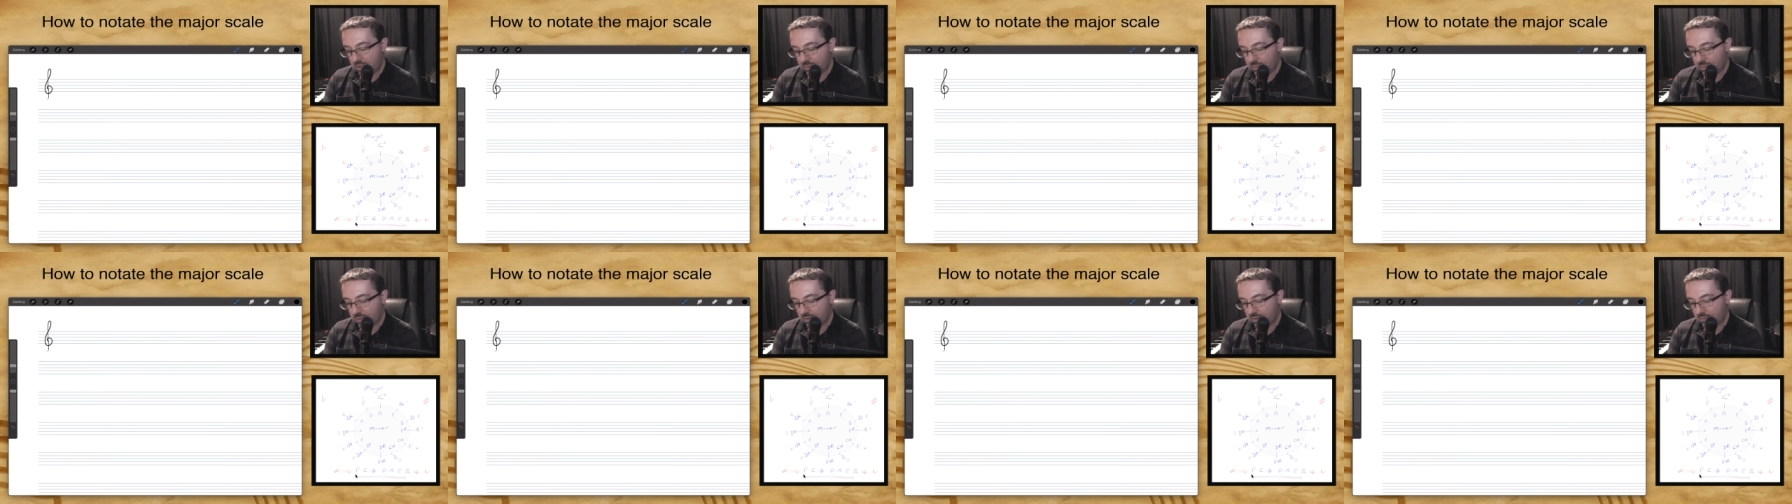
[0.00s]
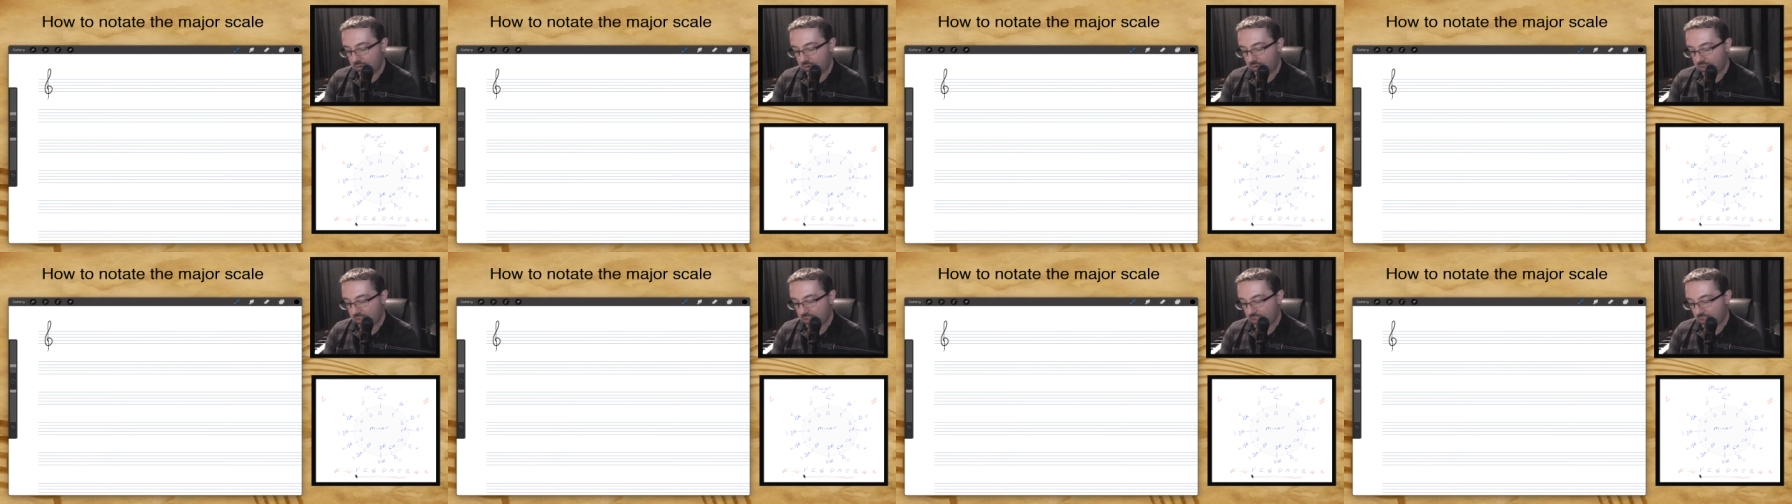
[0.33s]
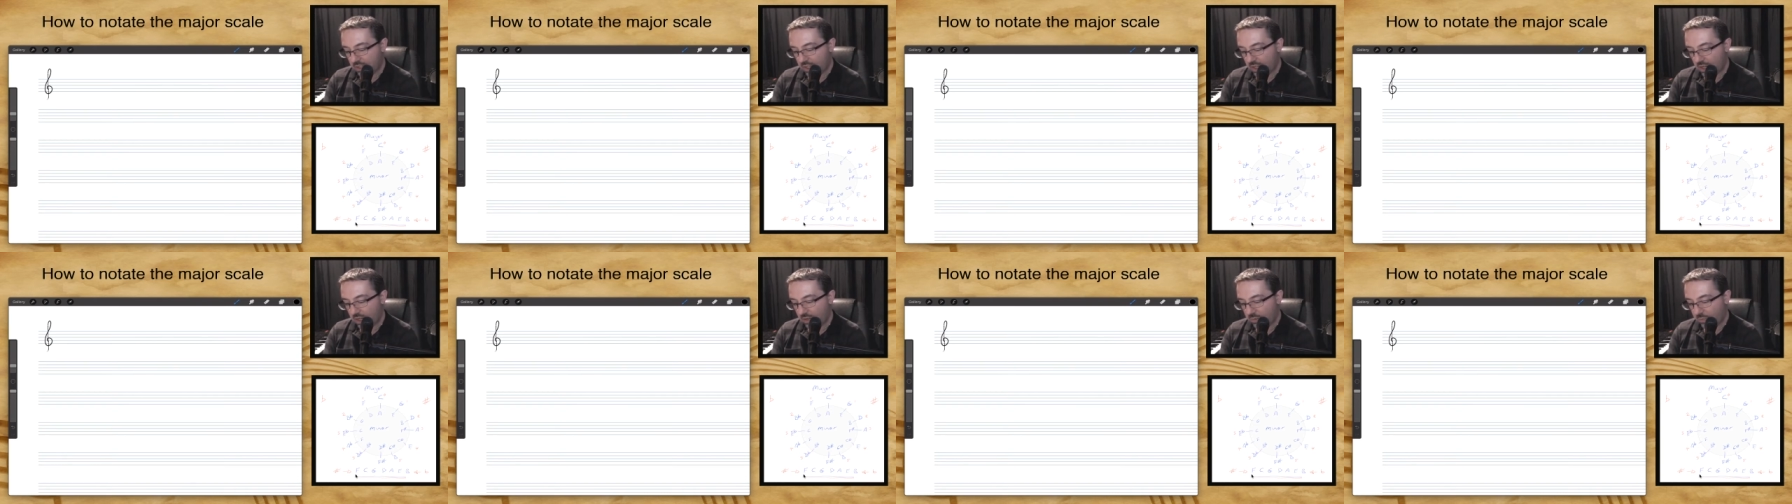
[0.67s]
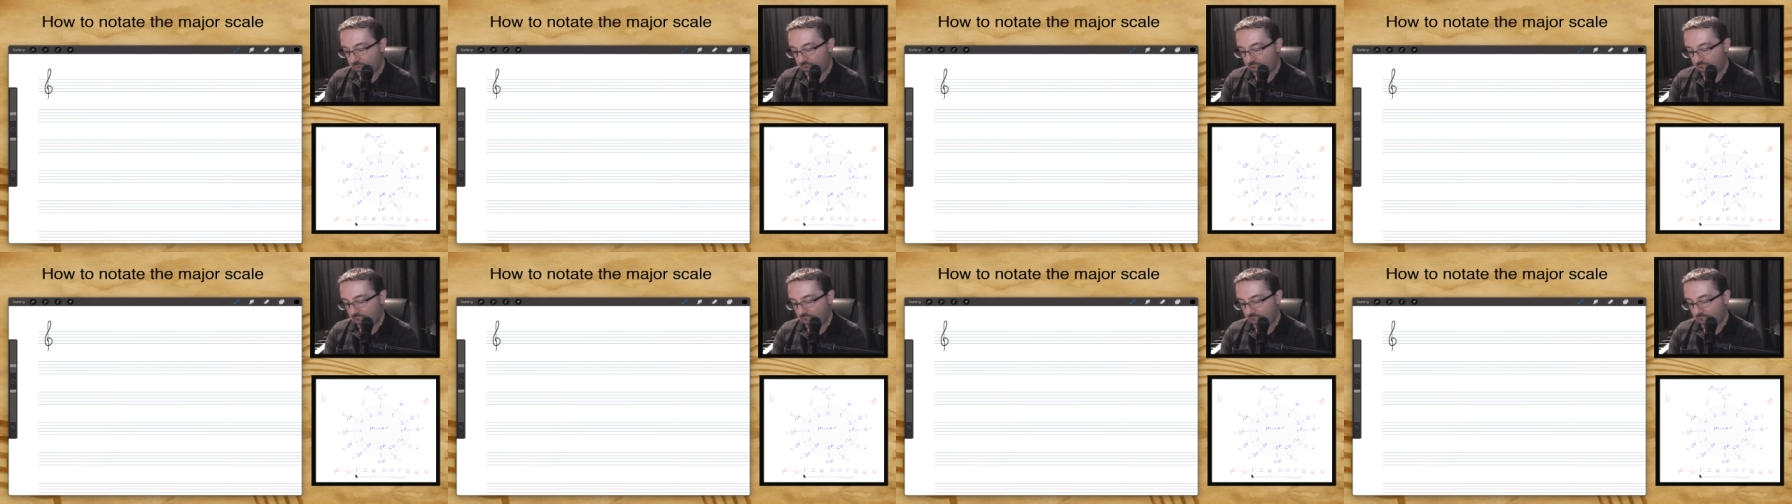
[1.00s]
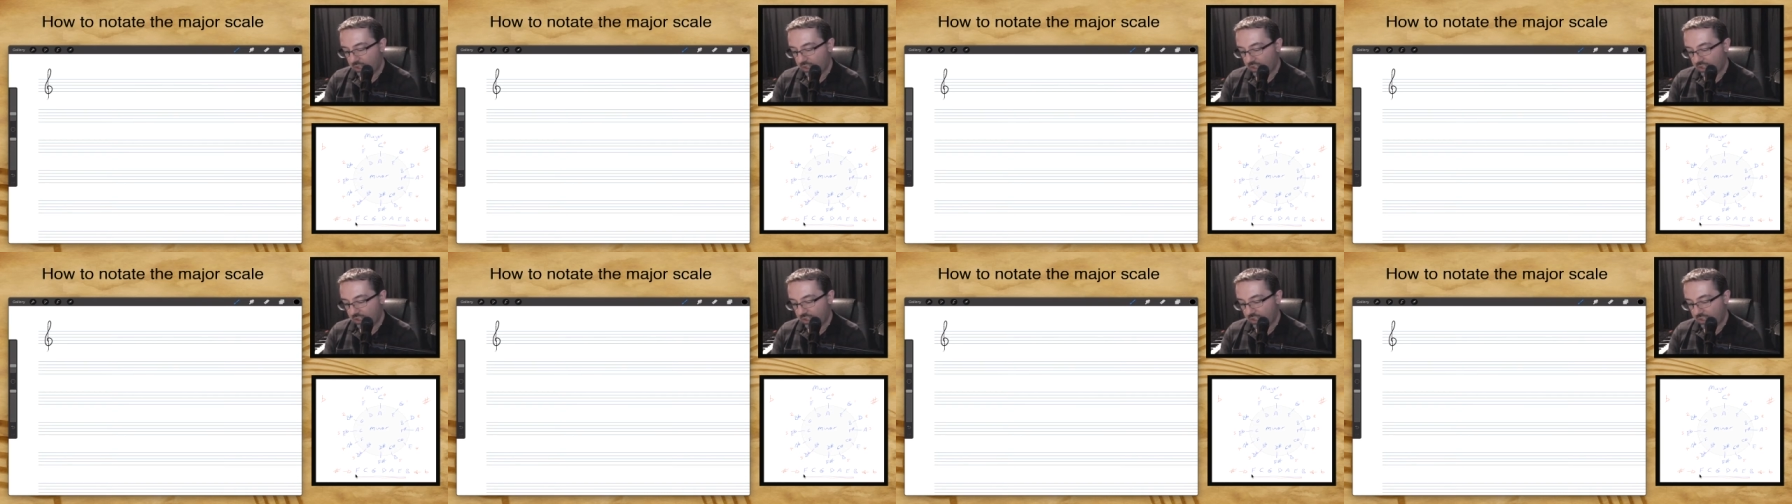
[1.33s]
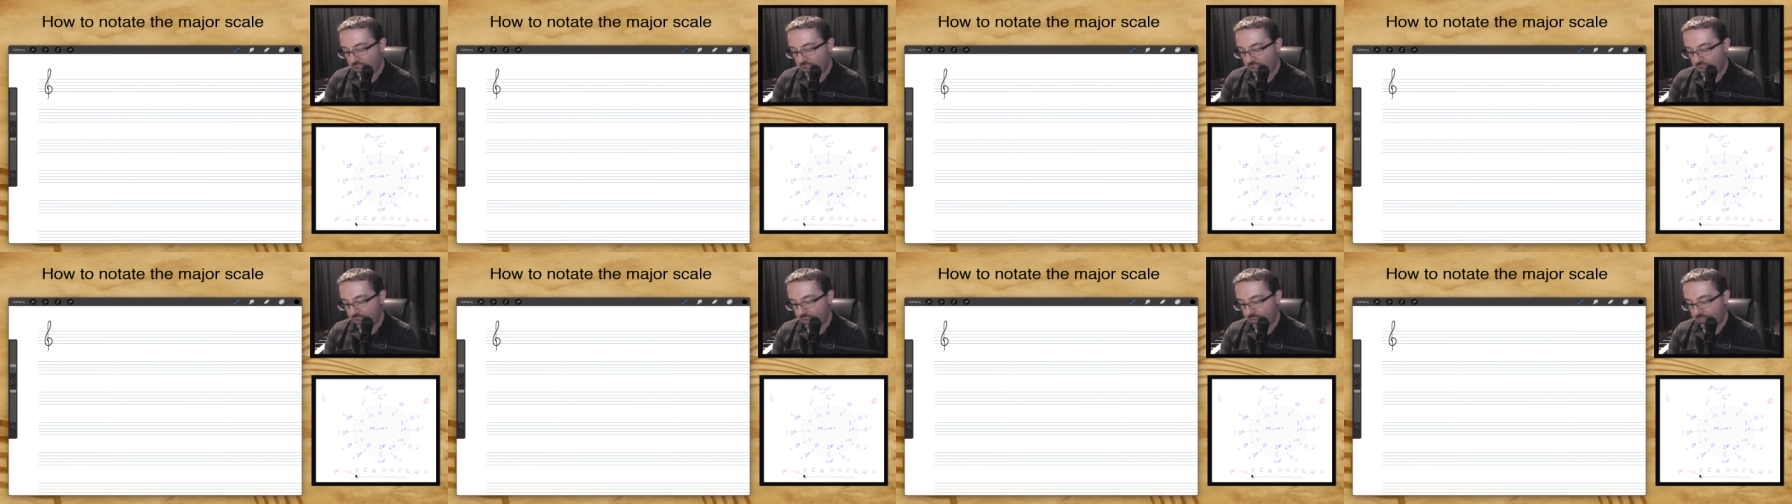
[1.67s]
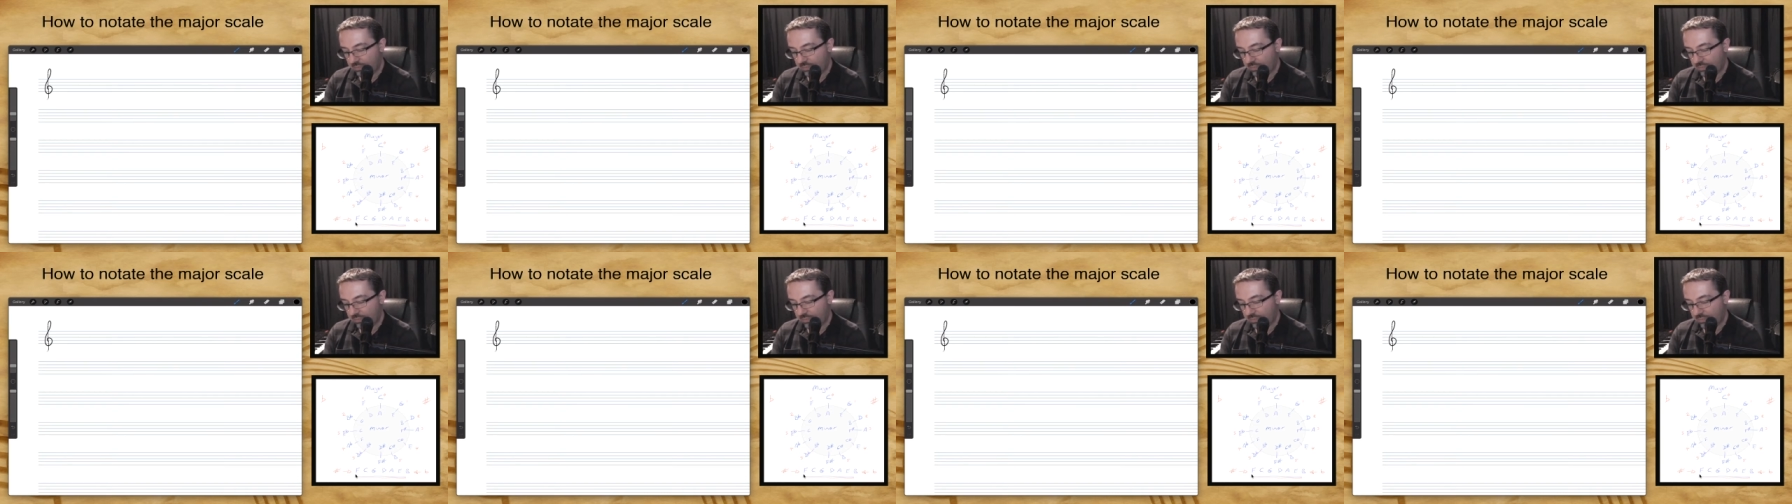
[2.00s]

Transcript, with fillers: we're going to write this scale with a key signature.